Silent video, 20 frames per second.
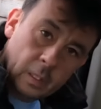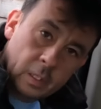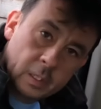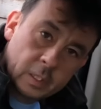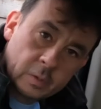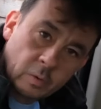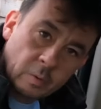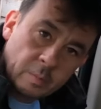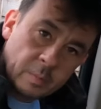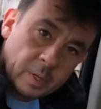
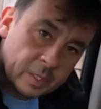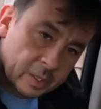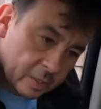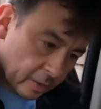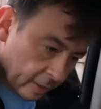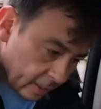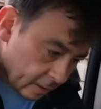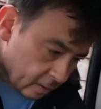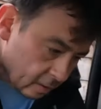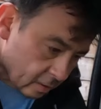So on my
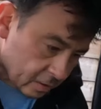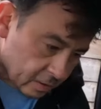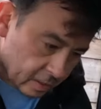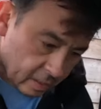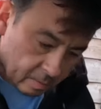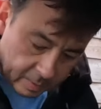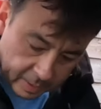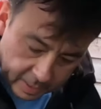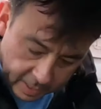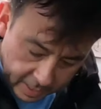
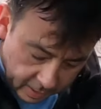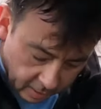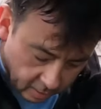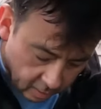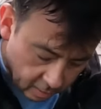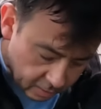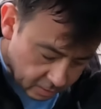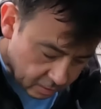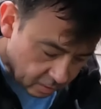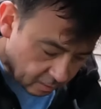diagnostic, my
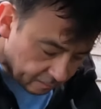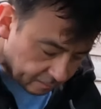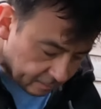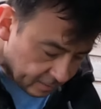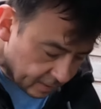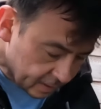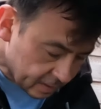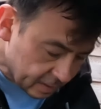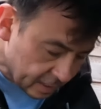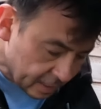
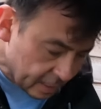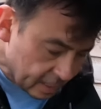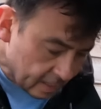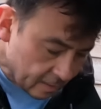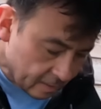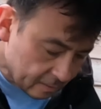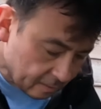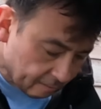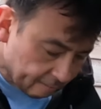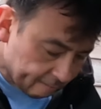iCarsoft, there's a
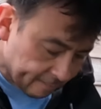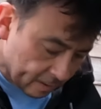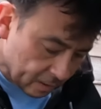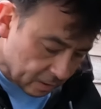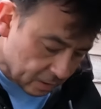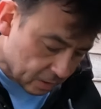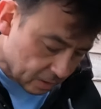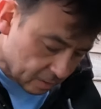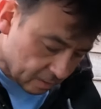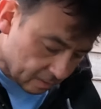
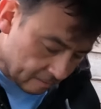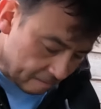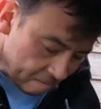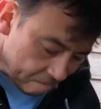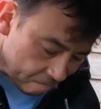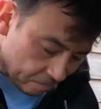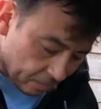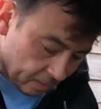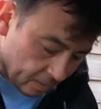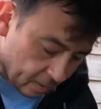function
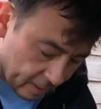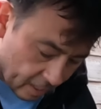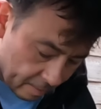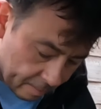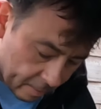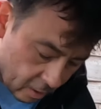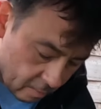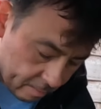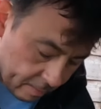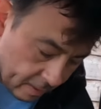that
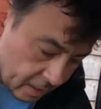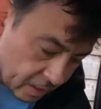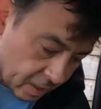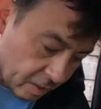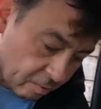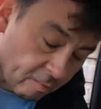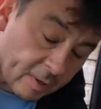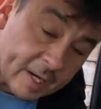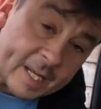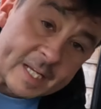I'm hoping is
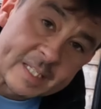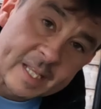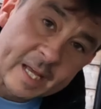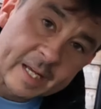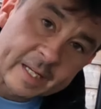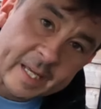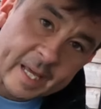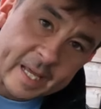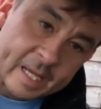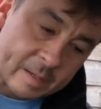going to release
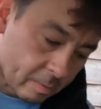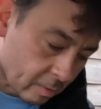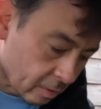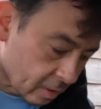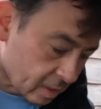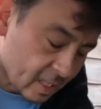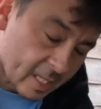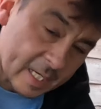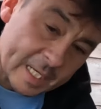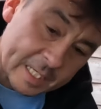that cable
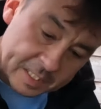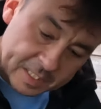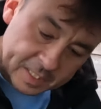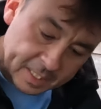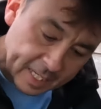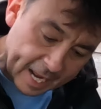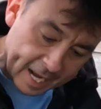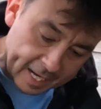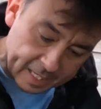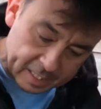because I need
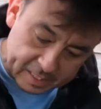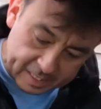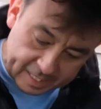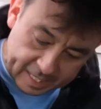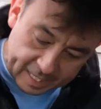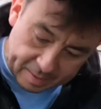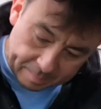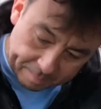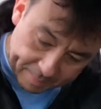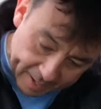slack to
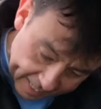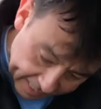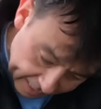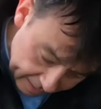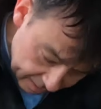get it back